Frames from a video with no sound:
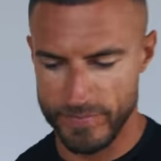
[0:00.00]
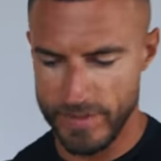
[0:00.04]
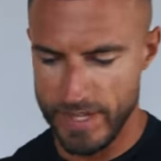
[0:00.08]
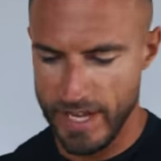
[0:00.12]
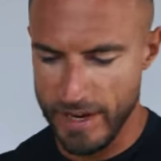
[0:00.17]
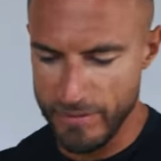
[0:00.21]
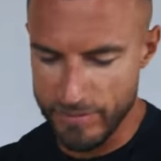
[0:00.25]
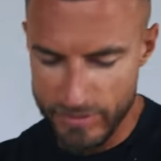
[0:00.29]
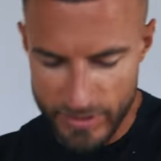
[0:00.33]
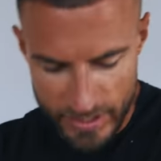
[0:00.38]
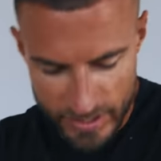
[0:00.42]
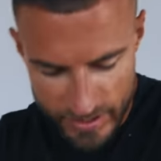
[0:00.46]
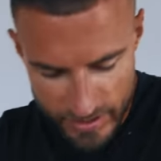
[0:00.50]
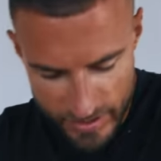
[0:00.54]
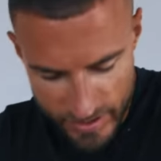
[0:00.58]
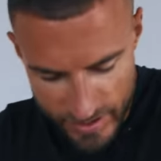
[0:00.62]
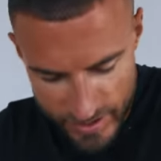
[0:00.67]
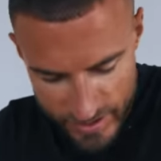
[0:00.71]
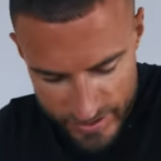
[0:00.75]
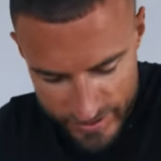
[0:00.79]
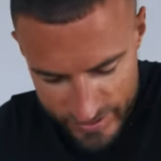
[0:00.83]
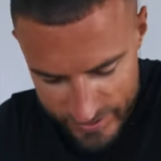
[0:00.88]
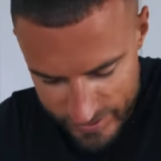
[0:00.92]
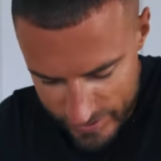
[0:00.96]
Everything
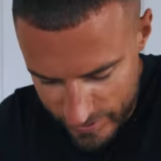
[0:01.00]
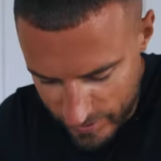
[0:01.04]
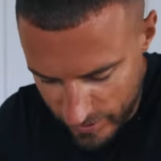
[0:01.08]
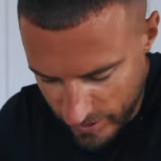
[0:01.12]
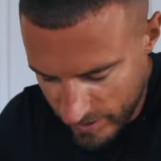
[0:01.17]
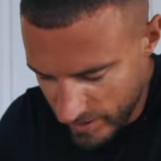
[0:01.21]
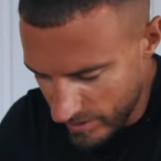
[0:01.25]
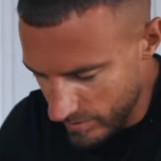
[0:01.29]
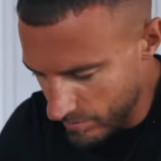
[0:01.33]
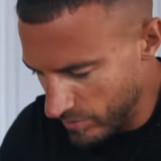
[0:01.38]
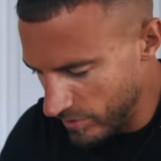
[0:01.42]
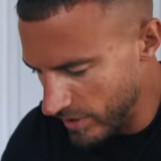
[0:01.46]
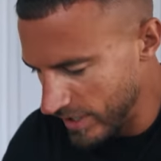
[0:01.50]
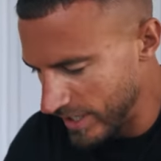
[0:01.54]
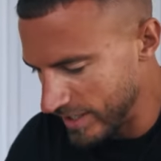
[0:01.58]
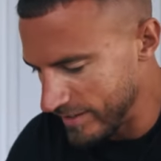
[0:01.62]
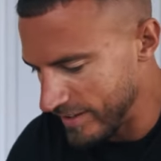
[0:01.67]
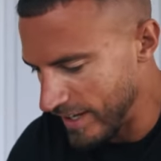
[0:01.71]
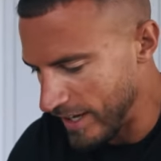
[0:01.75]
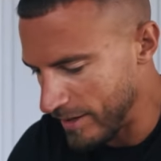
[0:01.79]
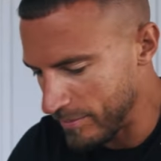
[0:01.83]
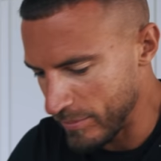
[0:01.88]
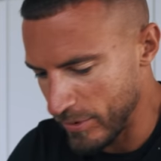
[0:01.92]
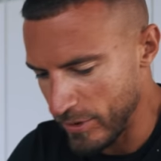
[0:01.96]
is looking pretty
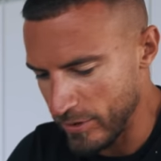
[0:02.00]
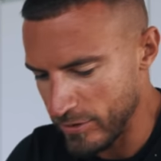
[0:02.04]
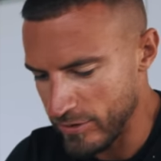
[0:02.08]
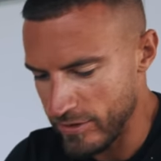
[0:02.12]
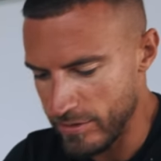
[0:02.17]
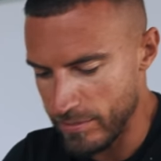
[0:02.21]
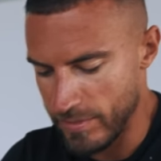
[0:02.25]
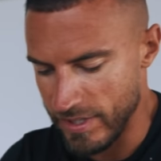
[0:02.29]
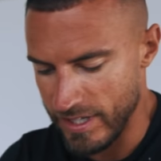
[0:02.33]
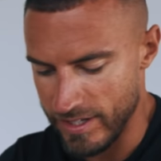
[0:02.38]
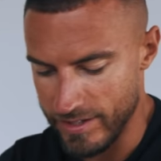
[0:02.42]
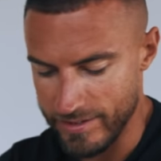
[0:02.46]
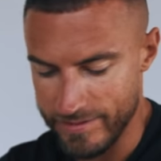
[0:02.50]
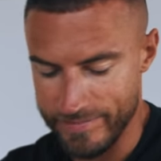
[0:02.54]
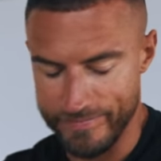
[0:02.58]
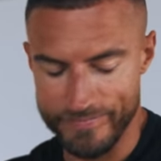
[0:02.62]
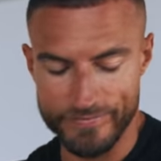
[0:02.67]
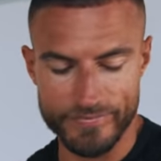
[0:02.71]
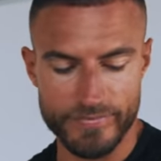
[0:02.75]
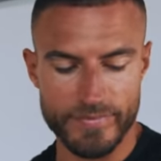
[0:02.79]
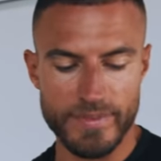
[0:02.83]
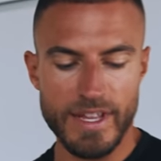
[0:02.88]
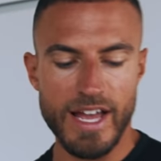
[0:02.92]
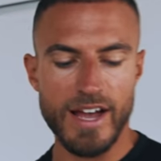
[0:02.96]
damn good to me.
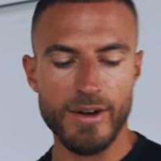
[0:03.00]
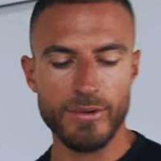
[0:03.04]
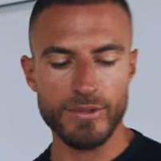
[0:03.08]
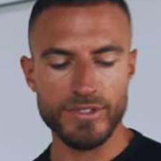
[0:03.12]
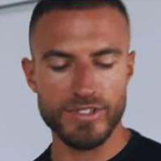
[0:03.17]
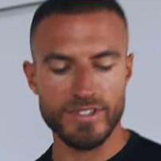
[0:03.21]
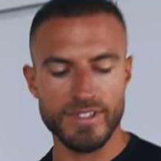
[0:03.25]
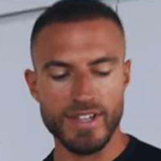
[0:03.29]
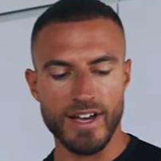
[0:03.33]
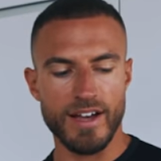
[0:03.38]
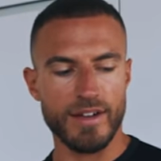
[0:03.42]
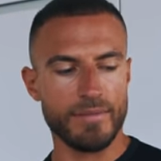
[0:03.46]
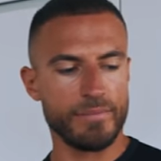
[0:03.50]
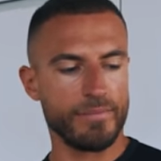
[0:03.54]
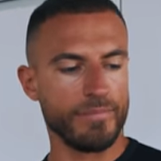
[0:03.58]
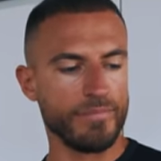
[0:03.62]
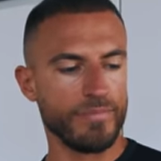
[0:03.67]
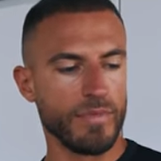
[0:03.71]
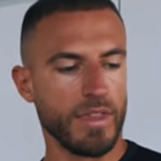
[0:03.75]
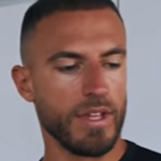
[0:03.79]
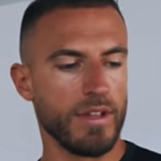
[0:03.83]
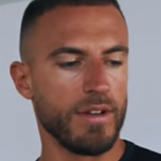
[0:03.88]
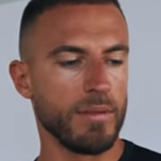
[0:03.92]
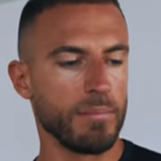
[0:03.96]
Now it's time,
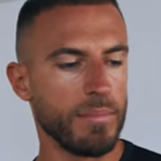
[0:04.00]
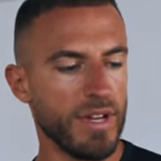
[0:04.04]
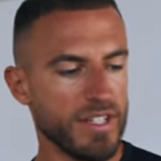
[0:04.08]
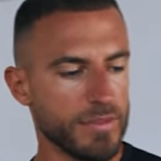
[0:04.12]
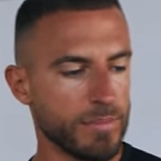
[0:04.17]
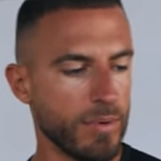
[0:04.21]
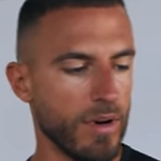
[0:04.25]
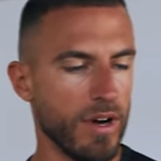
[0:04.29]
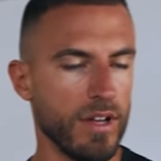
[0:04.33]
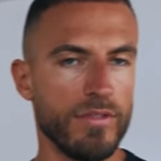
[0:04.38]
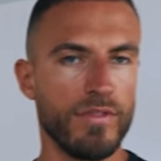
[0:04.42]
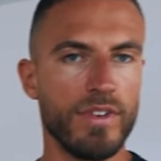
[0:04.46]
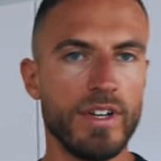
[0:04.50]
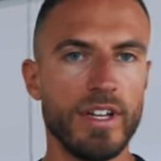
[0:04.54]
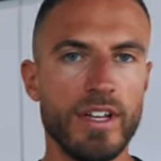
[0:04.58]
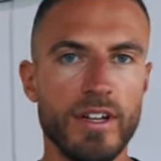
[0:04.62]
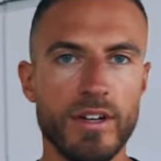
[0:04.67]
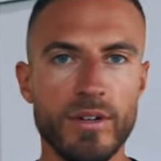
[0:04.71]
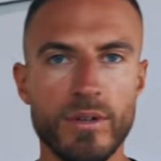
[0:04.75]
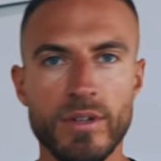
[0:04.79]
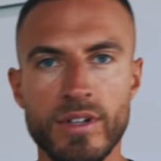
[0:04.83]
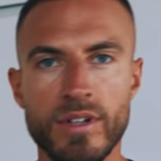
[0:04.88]
best part of the video,